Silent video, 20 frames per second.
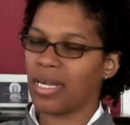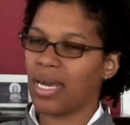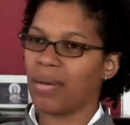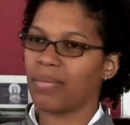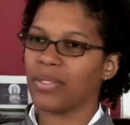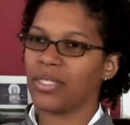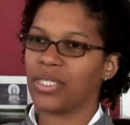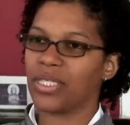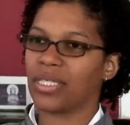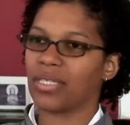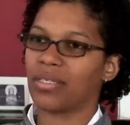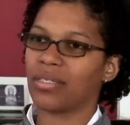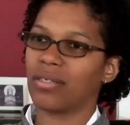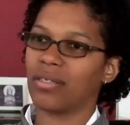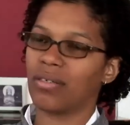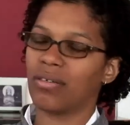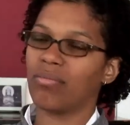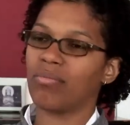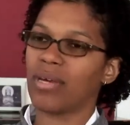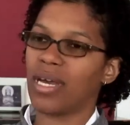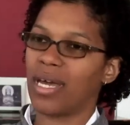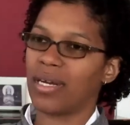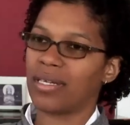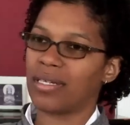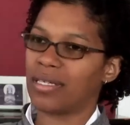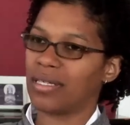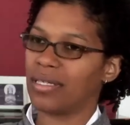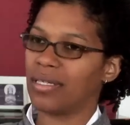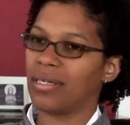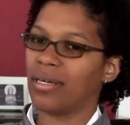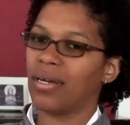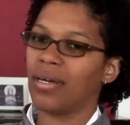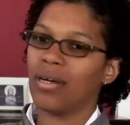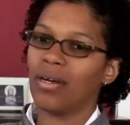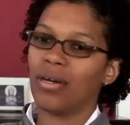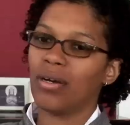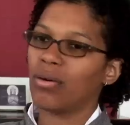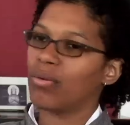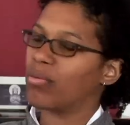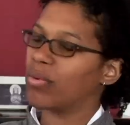damaging to humanity.
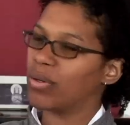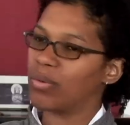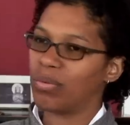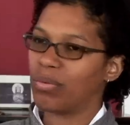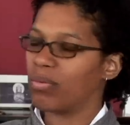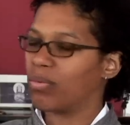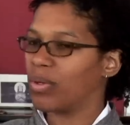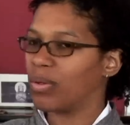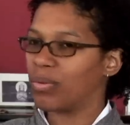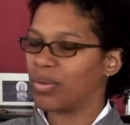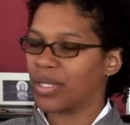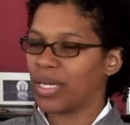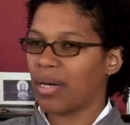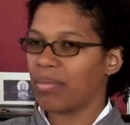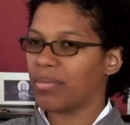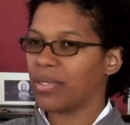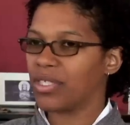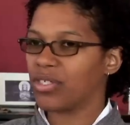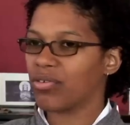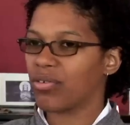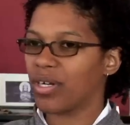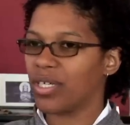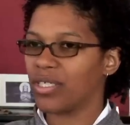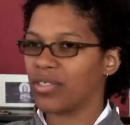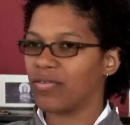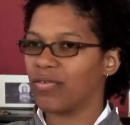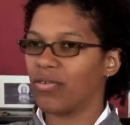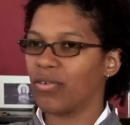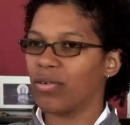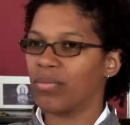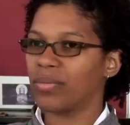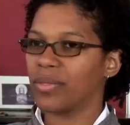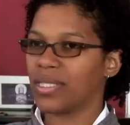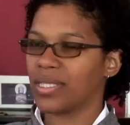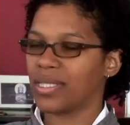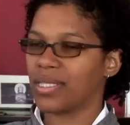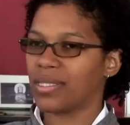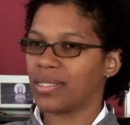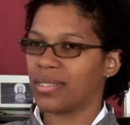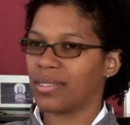We will not be transformed
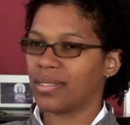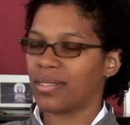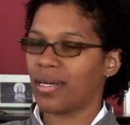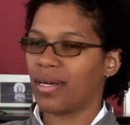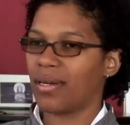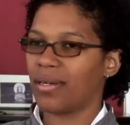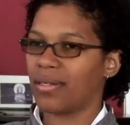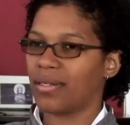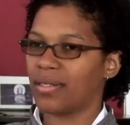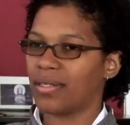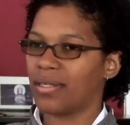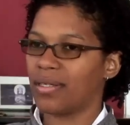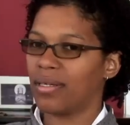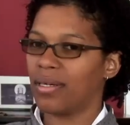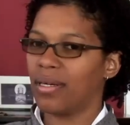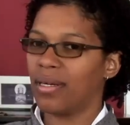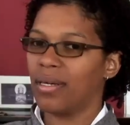as a society.